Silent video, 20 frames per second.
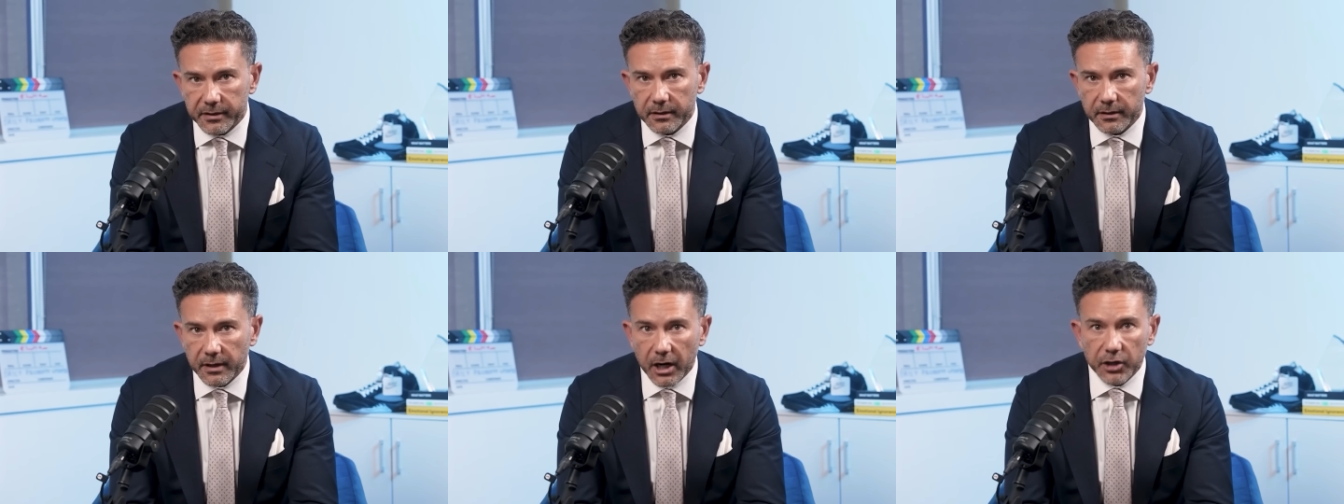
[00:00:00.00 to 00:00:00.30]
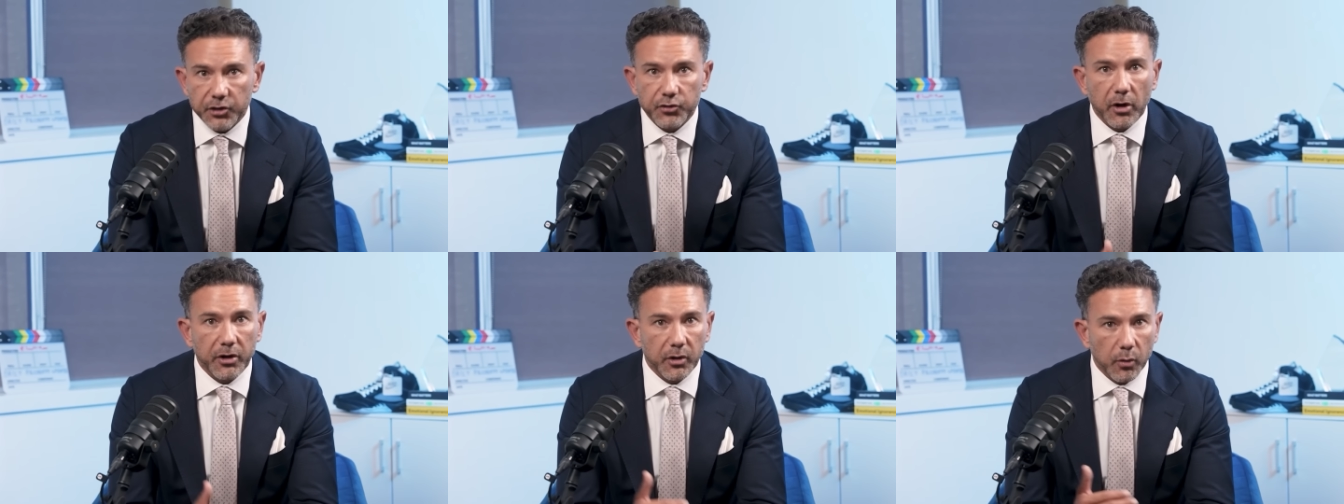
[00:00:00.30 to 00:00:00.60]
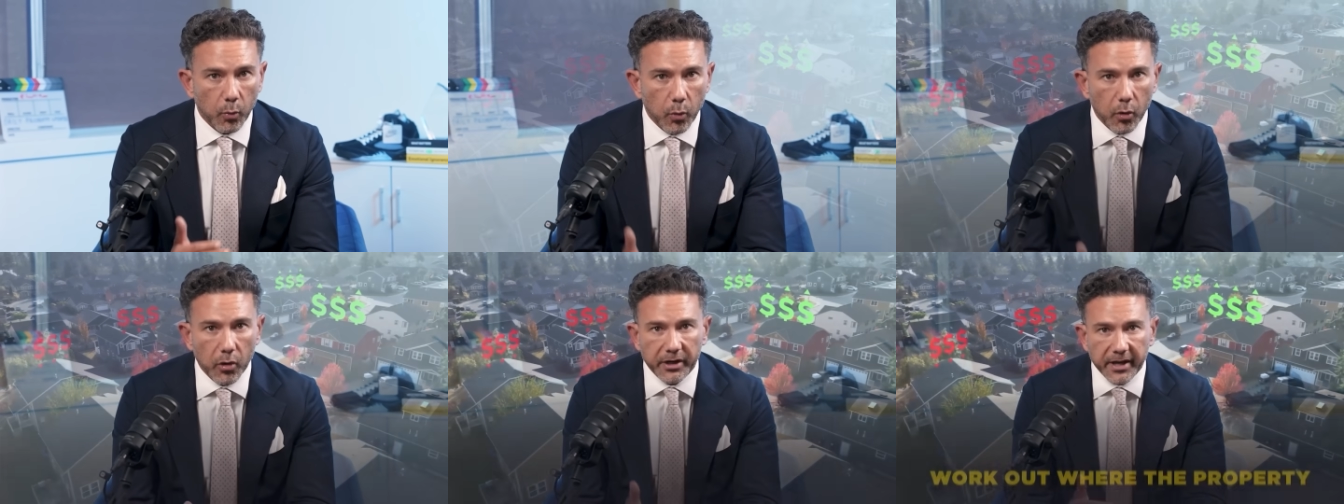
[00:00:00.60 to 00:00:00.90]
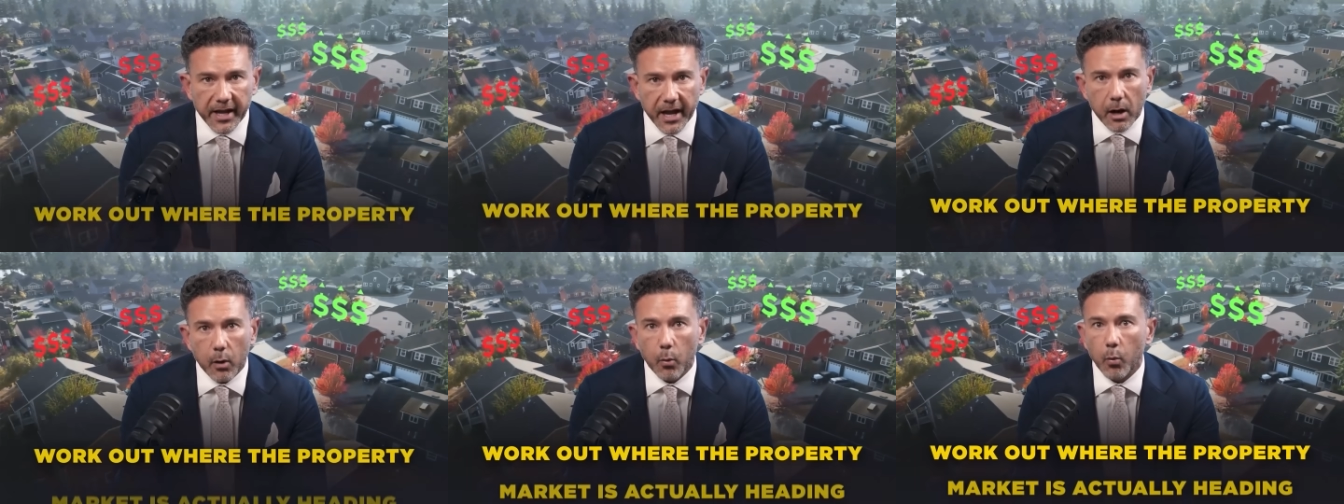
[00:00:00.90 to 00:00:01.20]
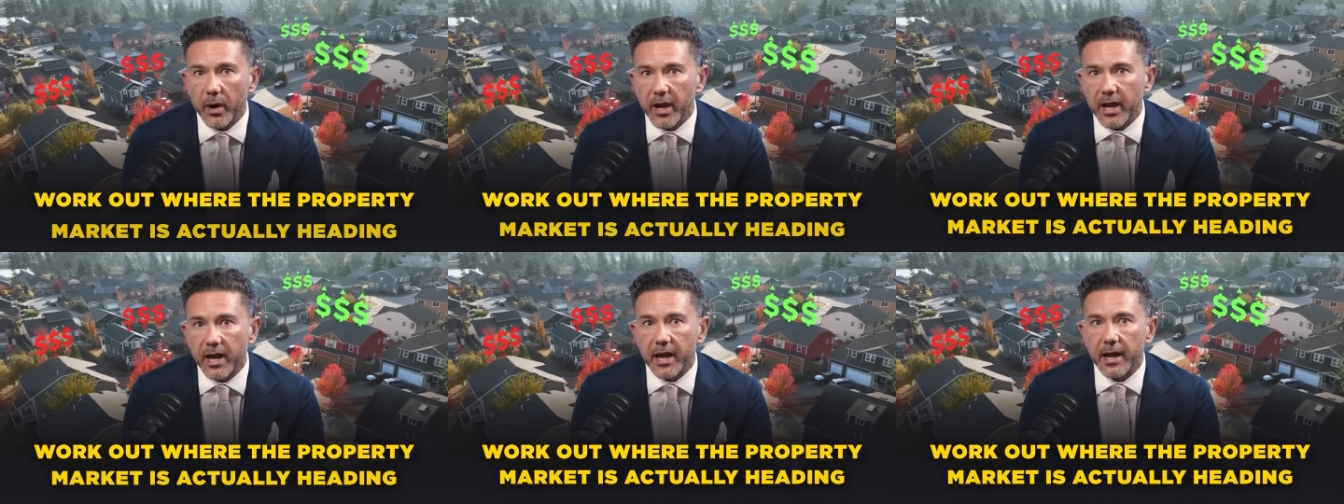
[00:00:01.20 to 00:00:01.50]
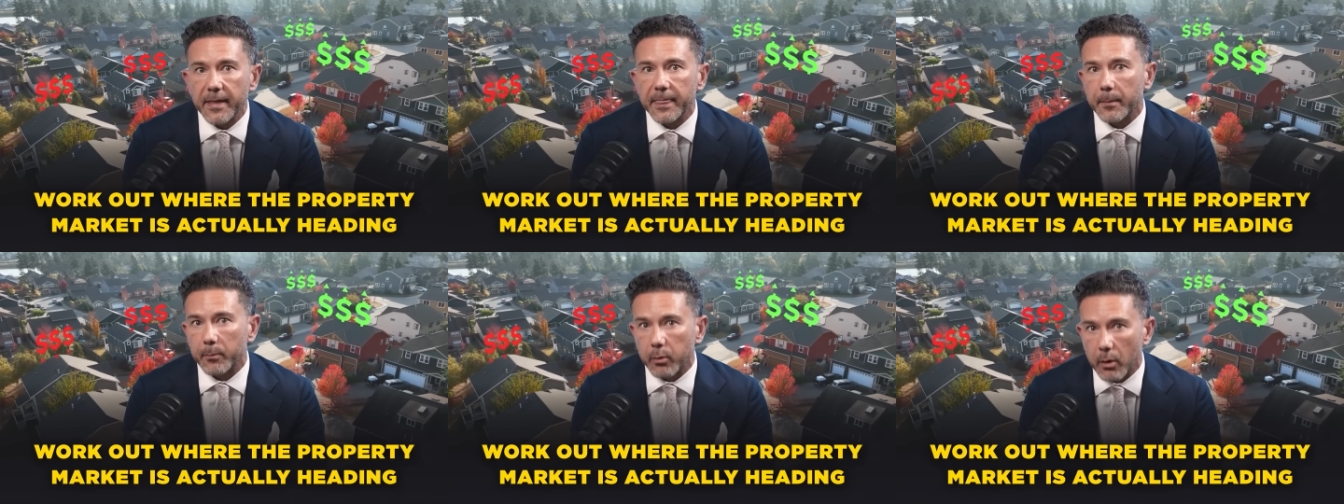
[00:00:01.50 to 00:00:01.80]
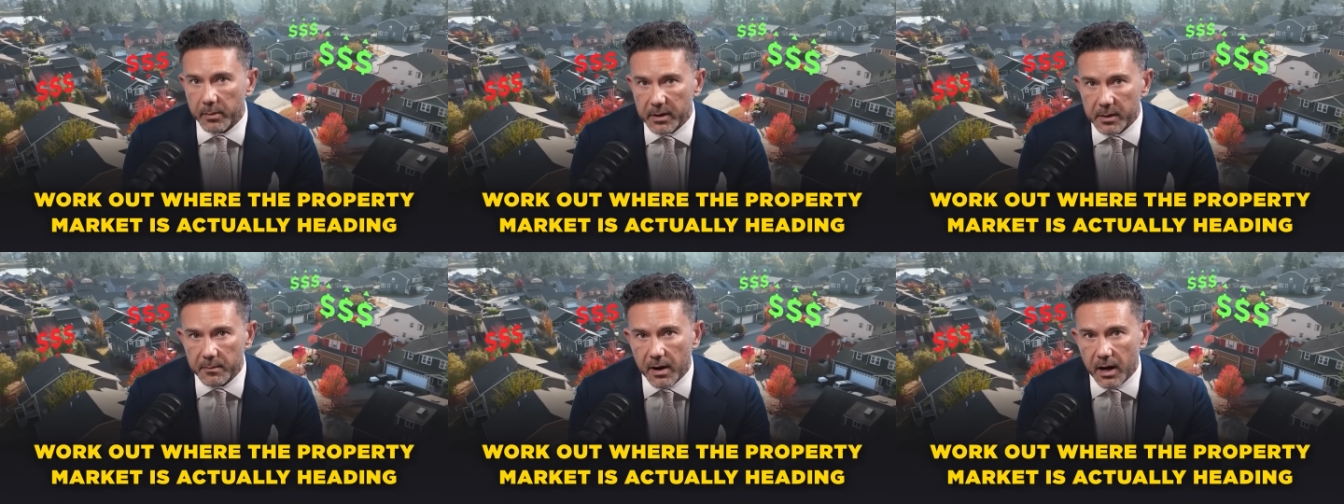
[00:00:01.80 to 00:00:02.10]
and try to work out where the
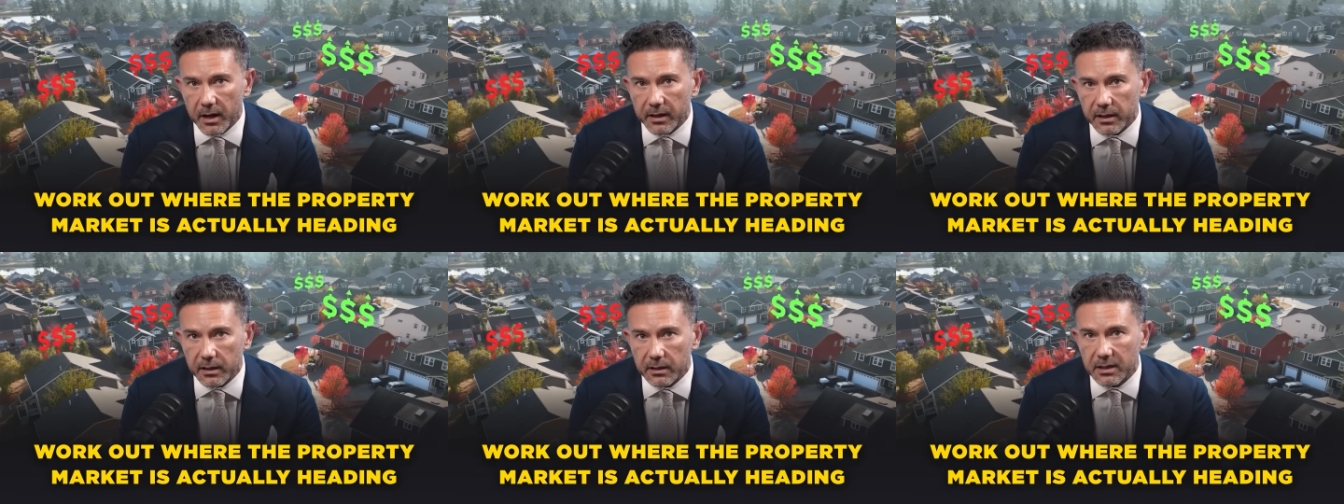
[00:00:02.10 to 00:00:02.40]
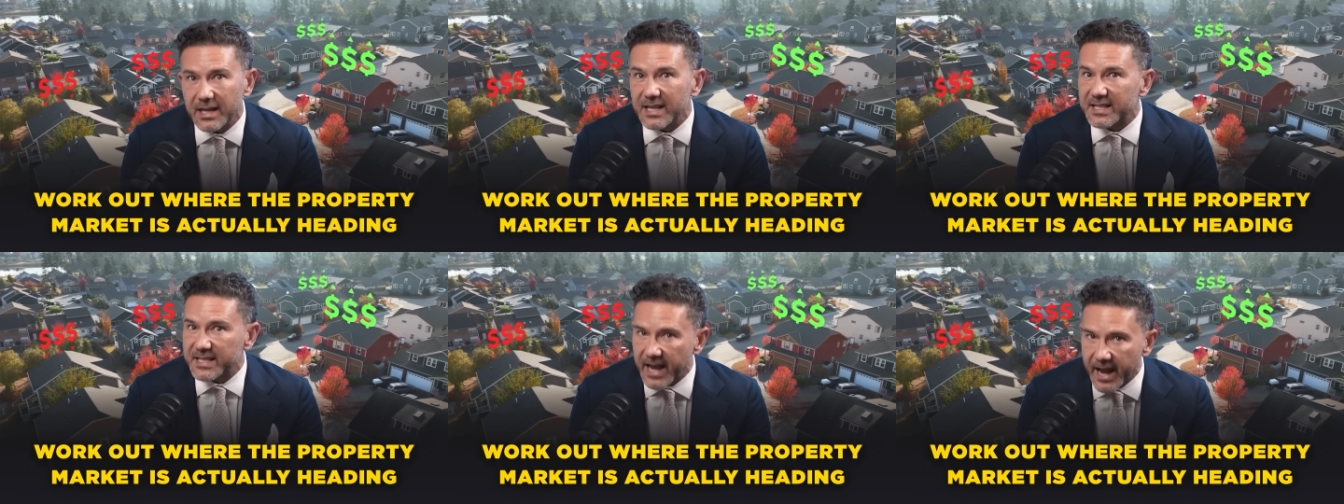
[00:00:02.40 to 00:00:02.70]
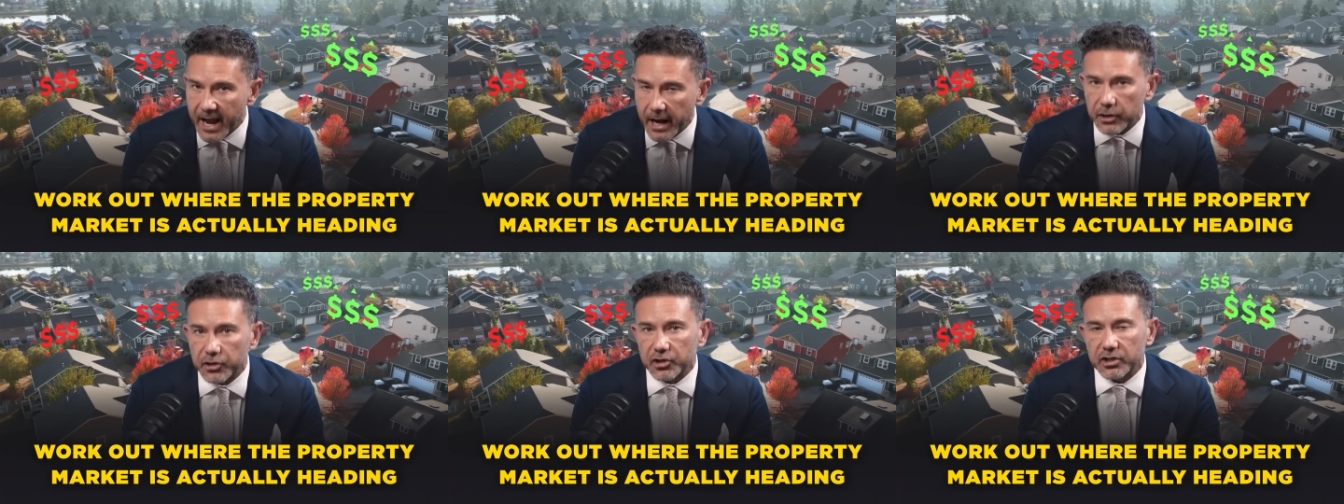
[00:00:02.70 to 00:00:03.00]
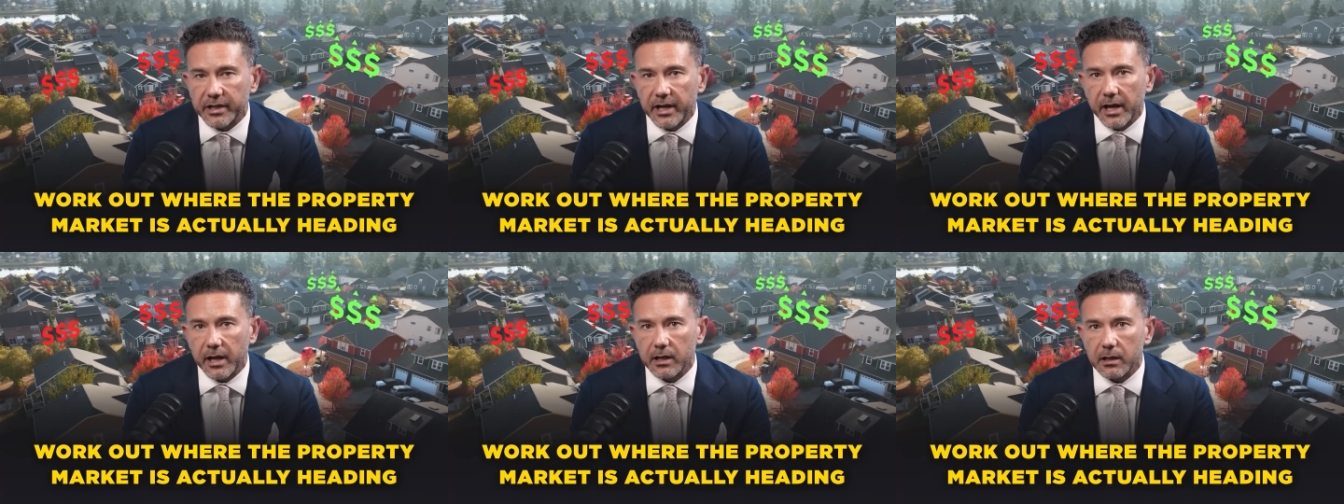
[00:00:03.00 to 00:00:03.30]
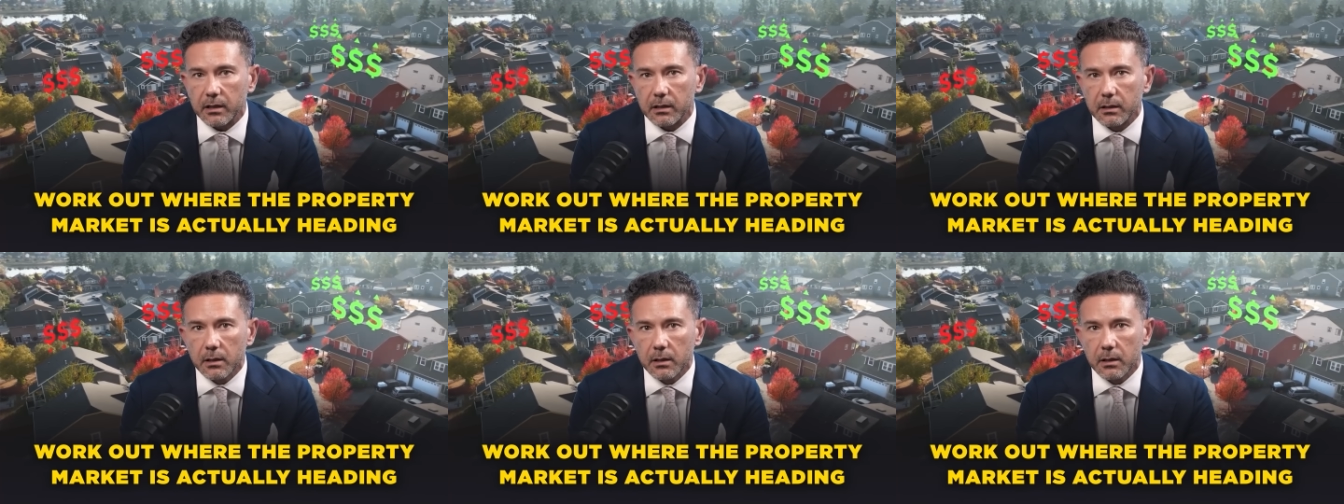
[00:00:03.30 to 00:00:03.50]
property market is actually heading.